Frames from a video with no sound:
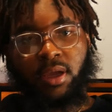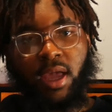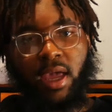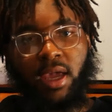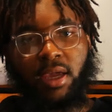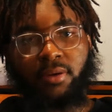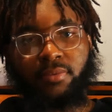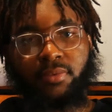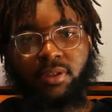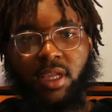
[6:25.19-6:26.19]
And
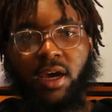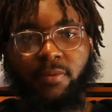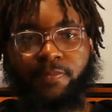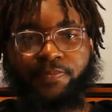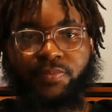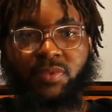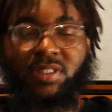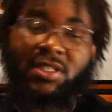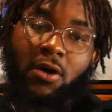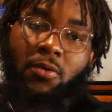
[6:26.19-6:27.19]
yeah,
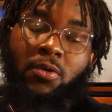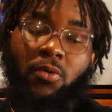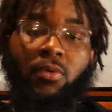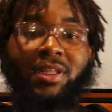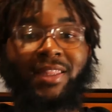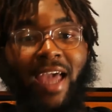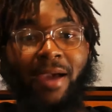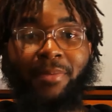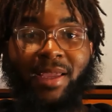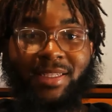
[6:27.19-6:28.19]
so with
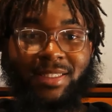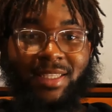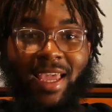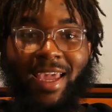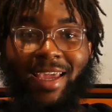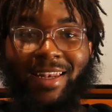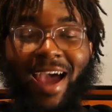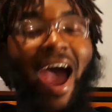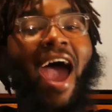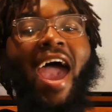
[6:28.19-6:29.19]
that being said,
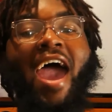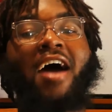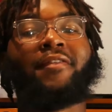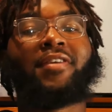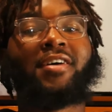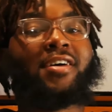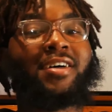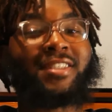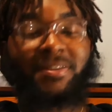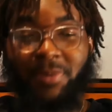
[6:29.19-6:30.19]
I have
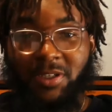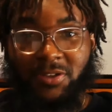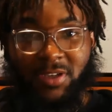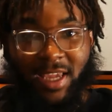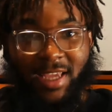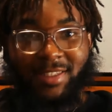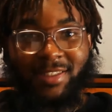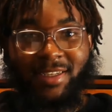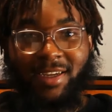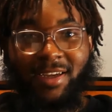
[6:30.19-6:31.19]
a special
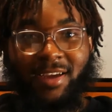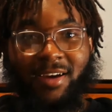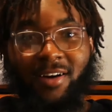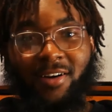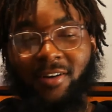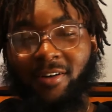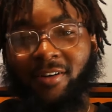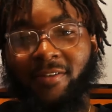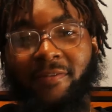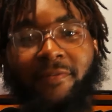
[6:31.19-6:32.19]
guest
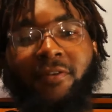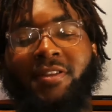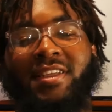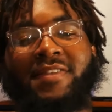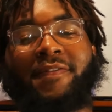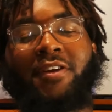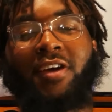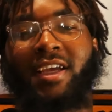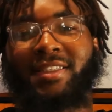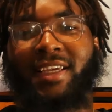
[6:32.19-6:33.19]
for this video
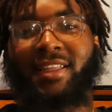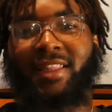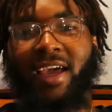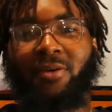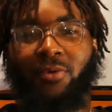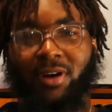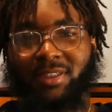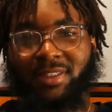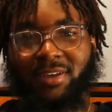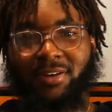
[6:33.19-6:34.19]
essay that
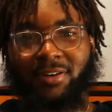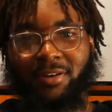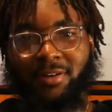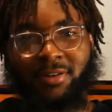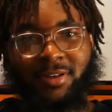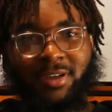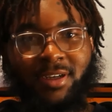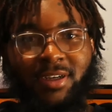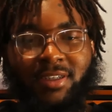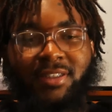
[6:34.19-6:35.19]
wants to
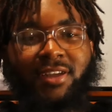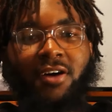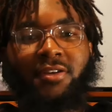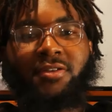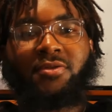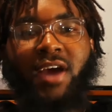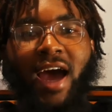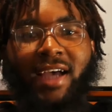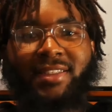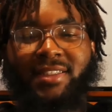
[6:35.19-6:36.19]
talk to you
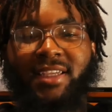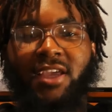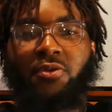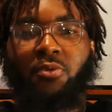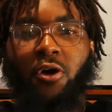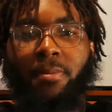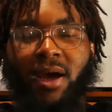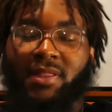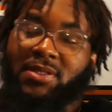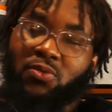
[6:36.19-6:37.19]
guys and tell you more
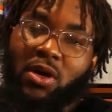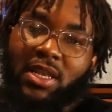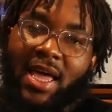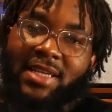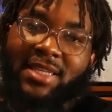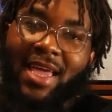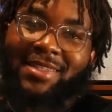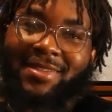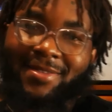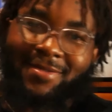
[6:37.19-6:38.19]
about this one last
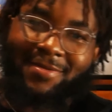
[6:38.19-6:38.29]
case.